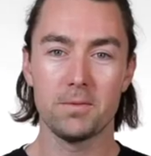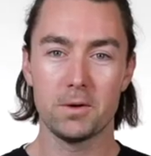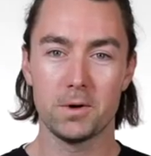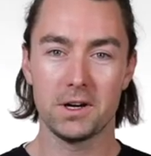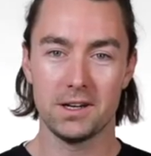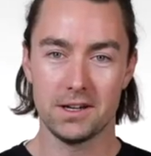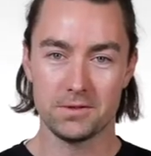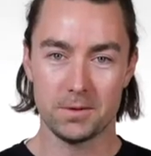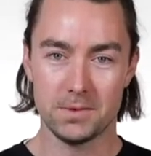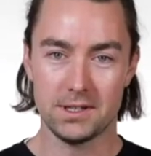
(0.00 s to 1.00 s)
of my work in
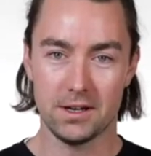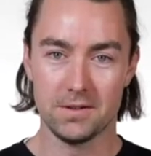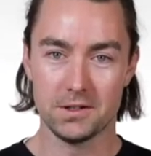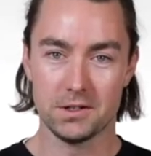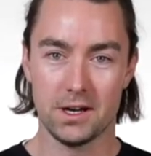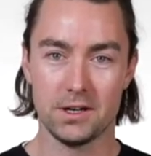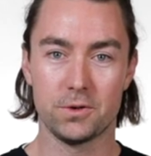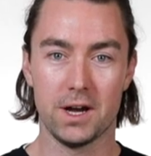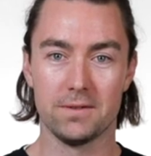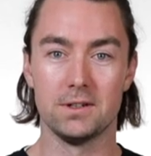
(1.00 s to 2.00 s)
unscripted television, I
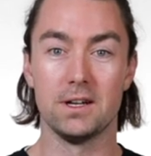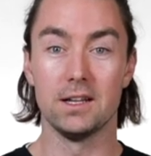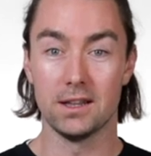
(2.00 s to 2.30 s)
travel a